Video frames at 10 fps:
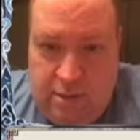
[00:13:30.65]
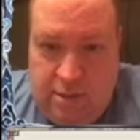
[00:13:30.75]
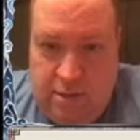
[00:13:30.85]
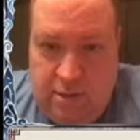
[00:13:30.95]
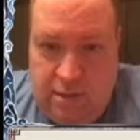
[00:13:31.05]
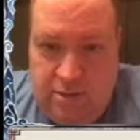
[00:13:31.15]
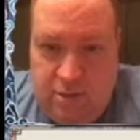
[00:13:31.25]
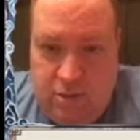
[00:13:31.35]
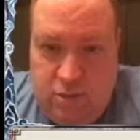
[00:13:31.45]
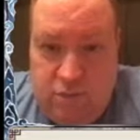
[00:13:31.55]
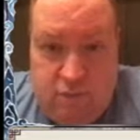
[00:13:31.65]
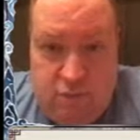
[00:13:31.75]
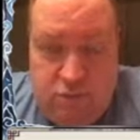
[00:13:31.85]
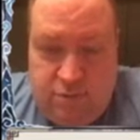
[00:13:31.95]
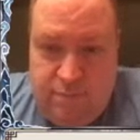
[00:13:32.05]
It has Earth
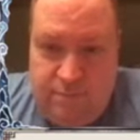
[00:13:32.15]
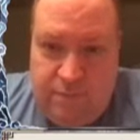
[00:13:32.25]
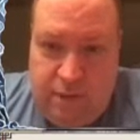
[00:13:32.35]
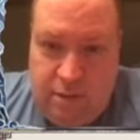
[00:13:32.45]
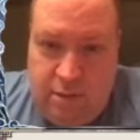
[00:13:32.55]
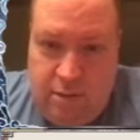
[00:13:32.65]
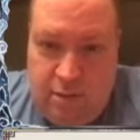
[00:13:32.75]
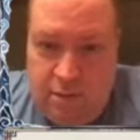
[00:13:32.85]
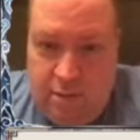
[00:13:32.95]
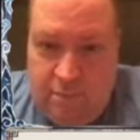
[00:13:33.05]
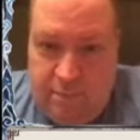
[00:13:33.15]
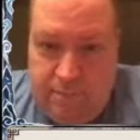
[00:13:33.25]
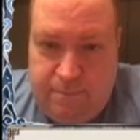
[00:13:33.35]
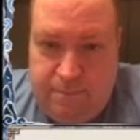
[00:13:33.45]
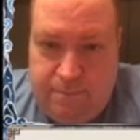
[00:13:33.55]
Fusion.
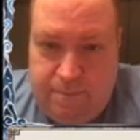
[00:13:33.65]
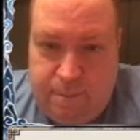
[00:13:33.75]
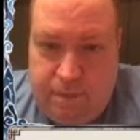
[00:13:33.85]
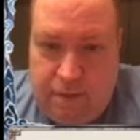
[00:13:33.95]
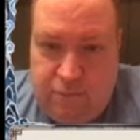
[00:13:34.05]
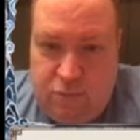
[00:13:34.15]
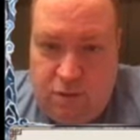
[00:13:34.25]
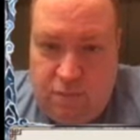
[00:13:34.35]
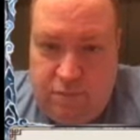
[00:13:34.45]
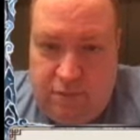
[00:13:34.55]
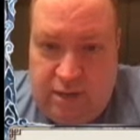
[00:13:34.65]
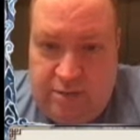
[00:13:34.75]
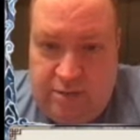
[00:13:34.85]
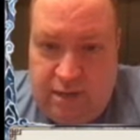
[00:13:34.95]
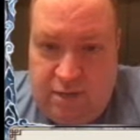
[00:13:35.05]
If you have less
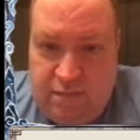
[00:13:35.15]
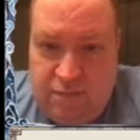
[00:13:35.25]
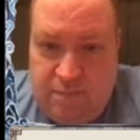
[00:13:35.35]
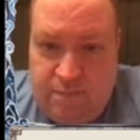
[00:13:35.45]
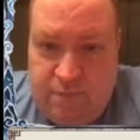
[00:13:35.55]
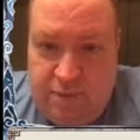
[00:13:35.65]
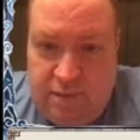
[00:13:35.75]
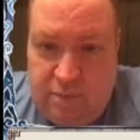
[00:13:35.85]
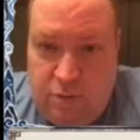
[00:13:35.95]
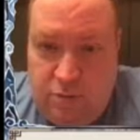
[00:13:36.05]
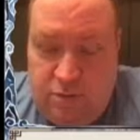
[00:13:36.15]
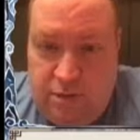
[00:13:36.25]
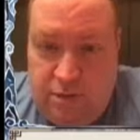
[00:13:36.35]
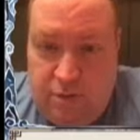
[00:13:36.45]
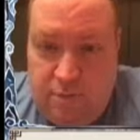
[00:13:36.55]
life than an opposing
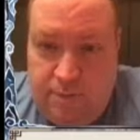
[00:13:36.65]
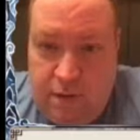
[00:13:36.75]
hero,